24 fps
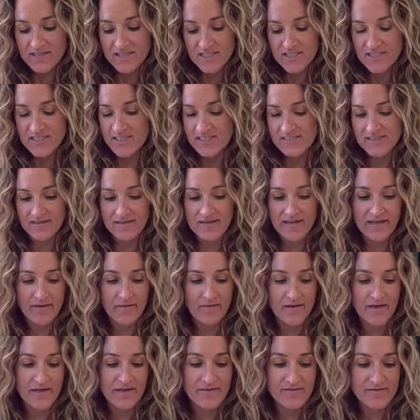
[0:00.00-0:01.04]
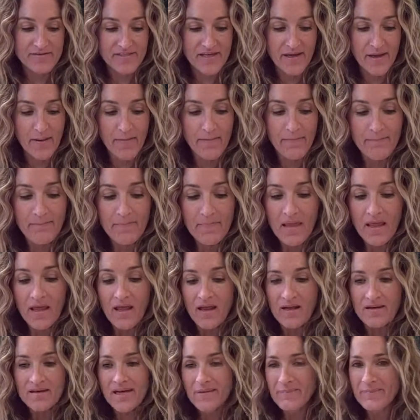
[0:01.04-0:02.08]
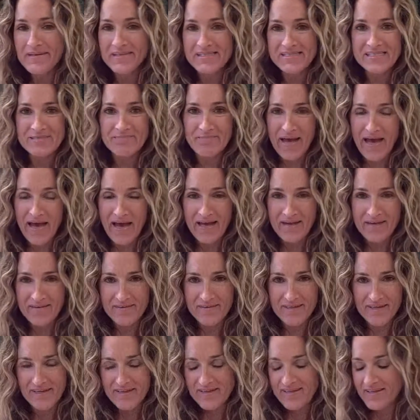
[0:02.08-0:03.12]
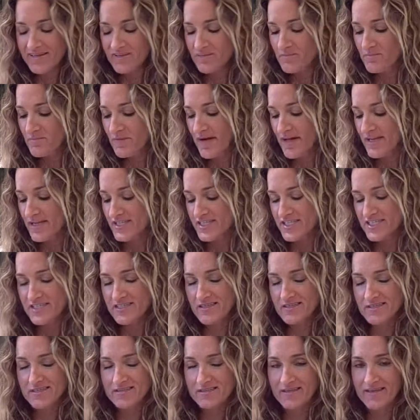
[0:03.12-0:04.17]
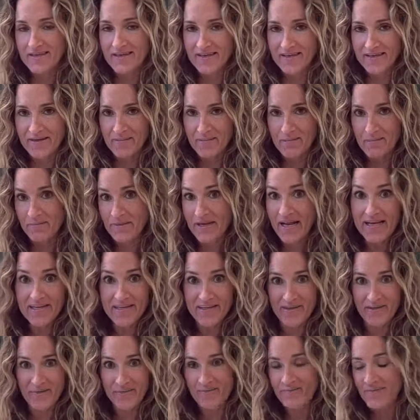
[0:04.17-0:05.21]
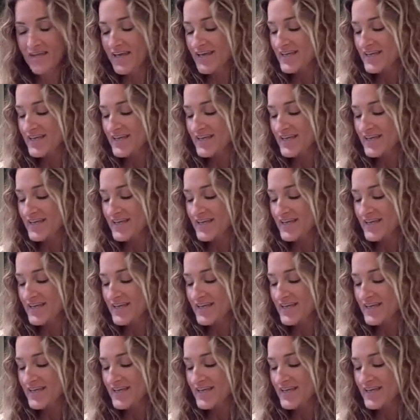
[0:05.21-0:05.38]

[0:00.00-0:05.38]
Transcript: she doesn't like when I use it. Not because it's bad or anything, but she just doesn't like it. But I do.